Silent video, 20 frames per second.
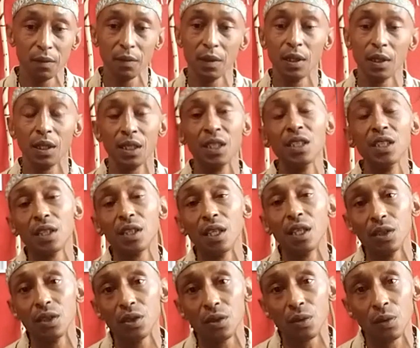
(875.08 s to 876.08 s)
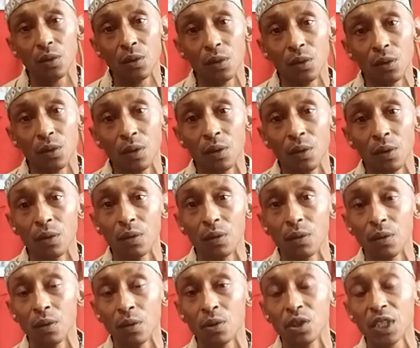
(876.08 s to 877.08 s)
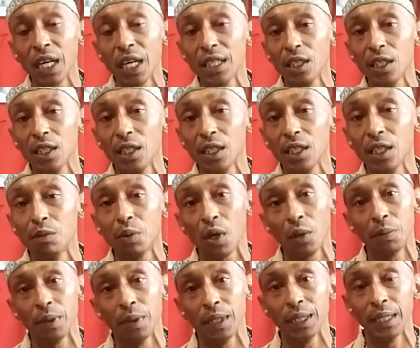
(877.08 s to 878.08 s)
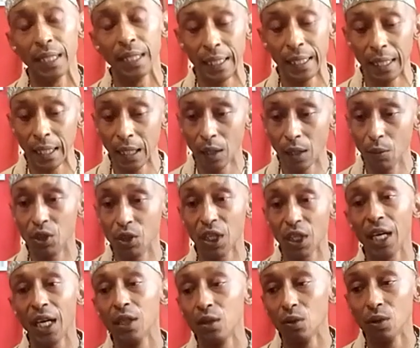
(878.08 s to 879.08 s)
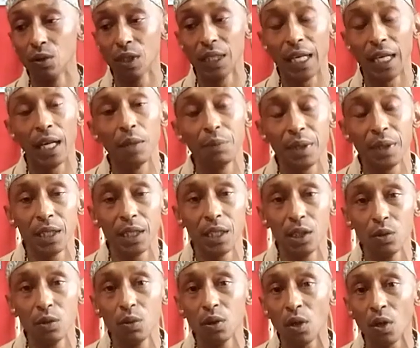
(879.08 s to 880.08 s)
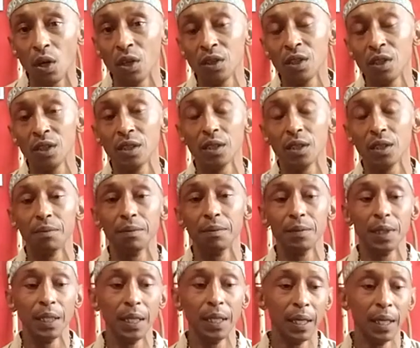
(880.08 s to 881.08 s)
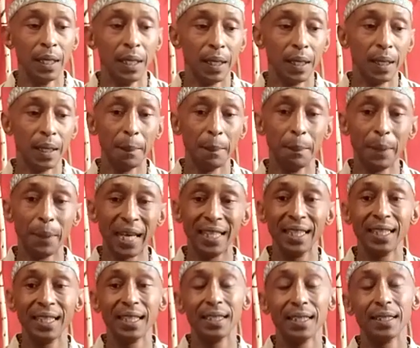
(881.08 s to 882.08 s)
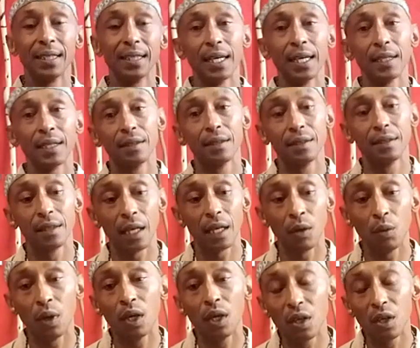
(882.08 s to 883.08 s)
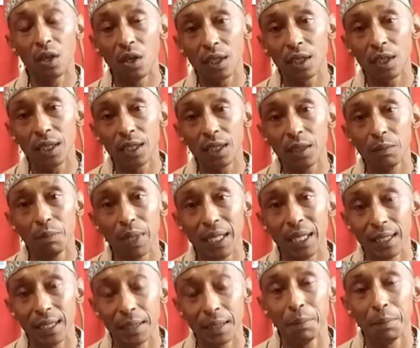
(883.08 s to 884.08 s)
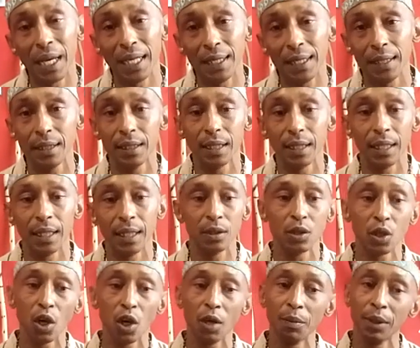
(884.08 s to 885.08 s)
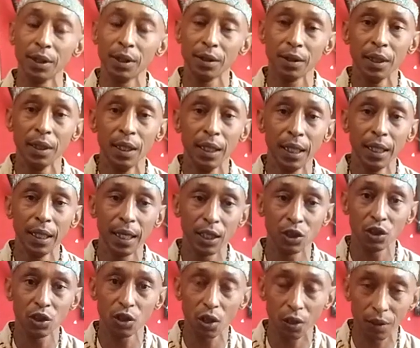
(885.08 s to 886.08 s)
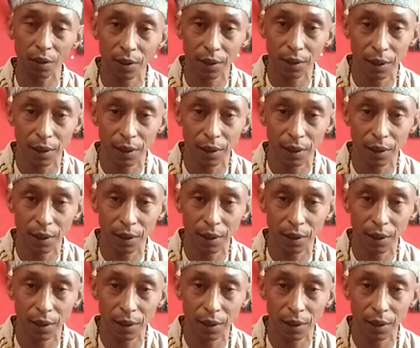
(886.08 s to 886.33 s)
researched or studied properly, which I use in helping kids with autism, panic attack. I work a lot in pain and panic and trauma and shock